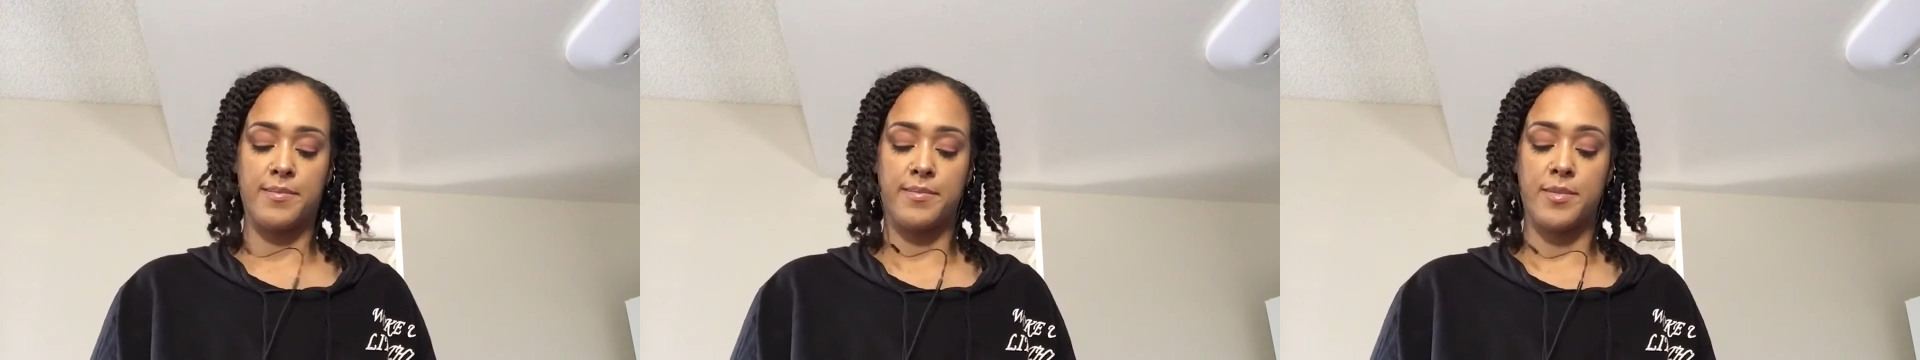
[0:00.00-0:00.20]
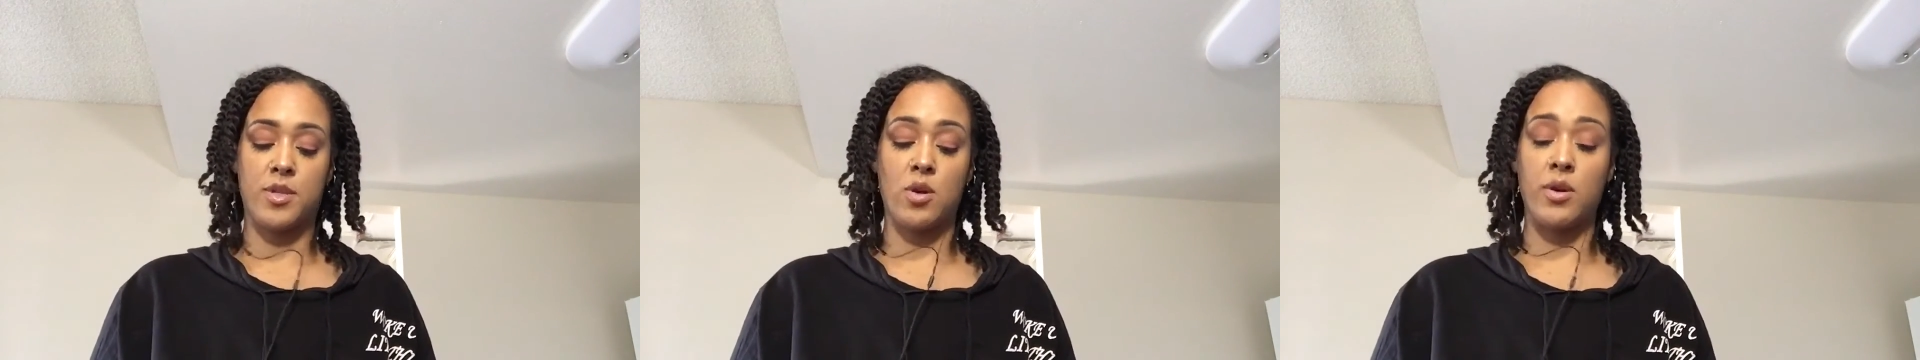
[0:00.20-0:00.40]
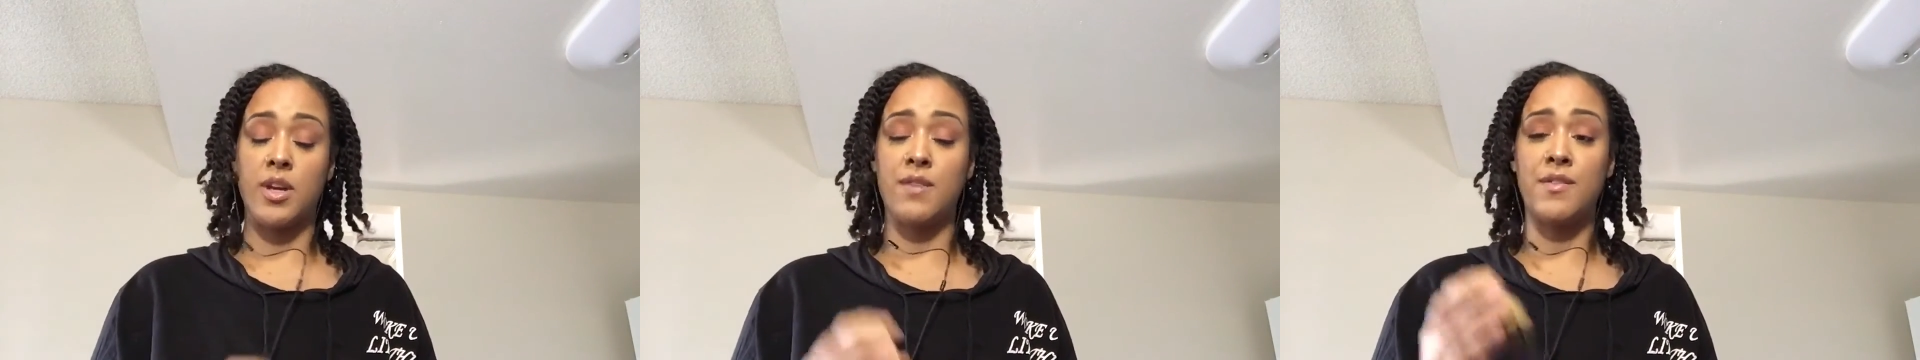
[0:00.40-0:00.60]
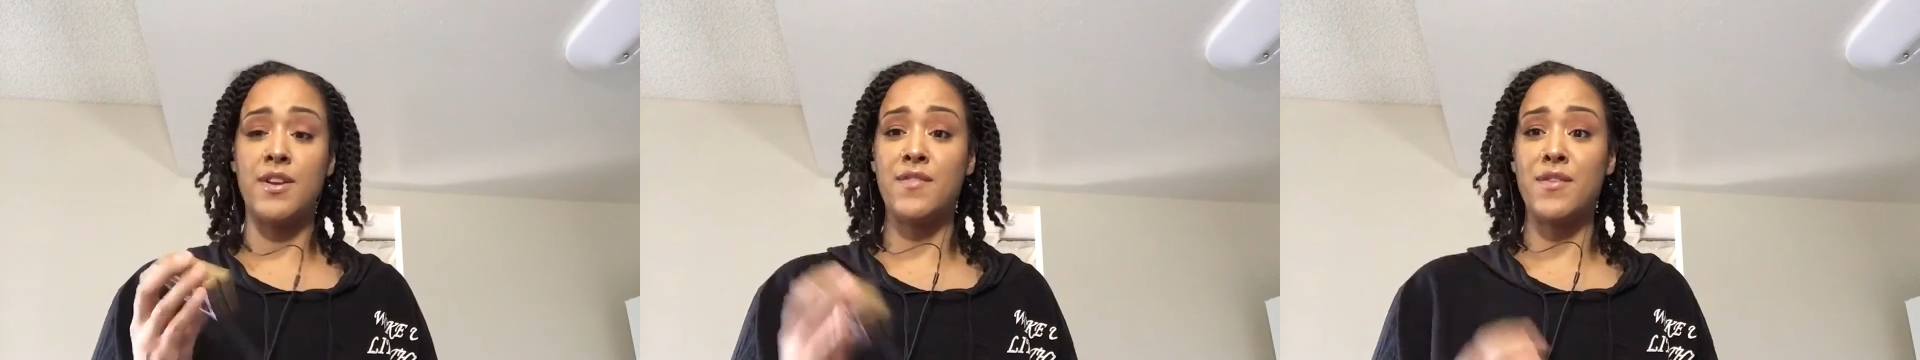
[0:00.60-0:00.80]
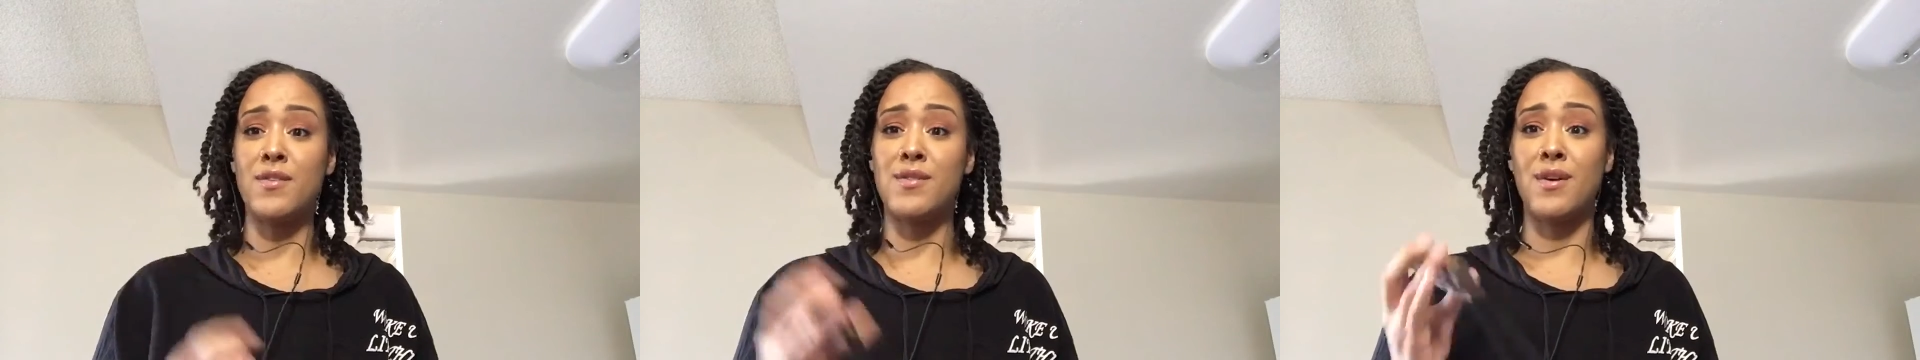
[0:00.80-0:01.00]
so even
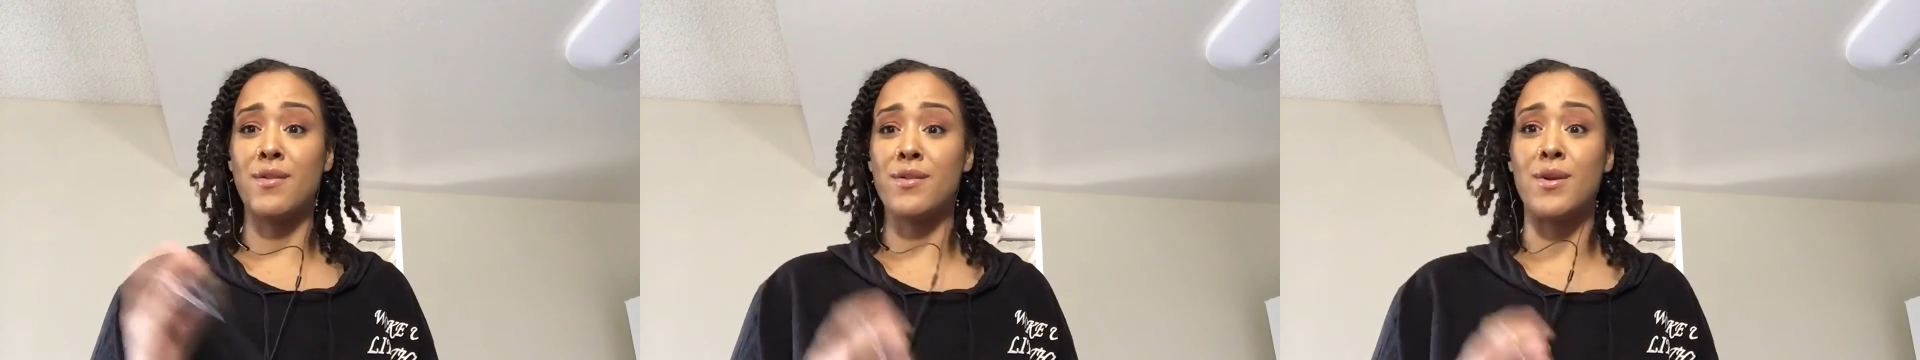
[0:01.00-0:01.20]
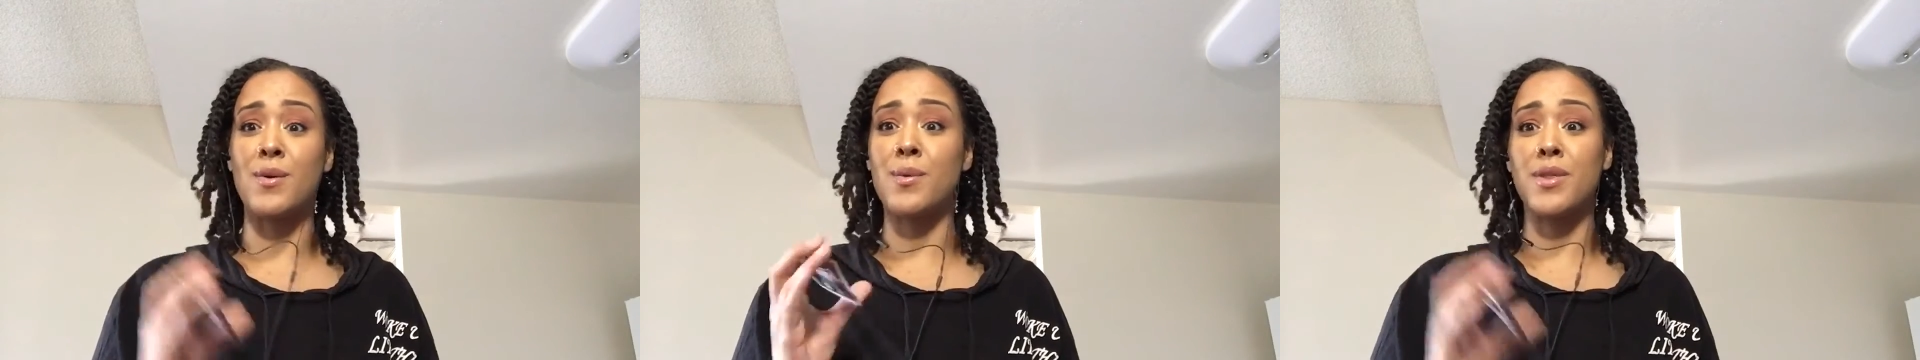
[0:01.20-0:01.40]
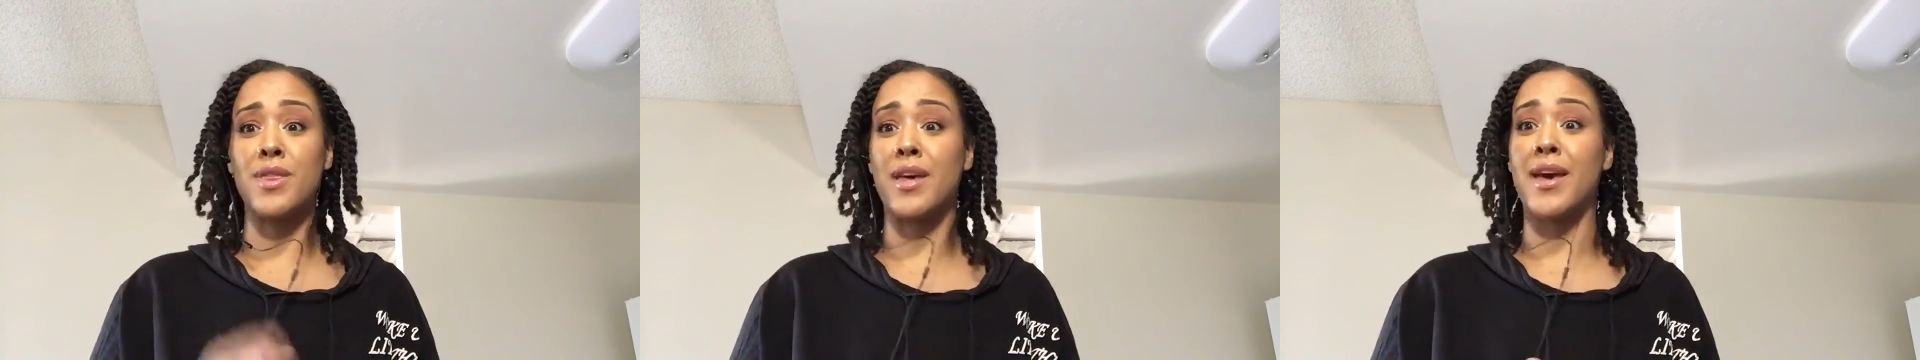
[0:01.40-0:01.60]
if you don't know what the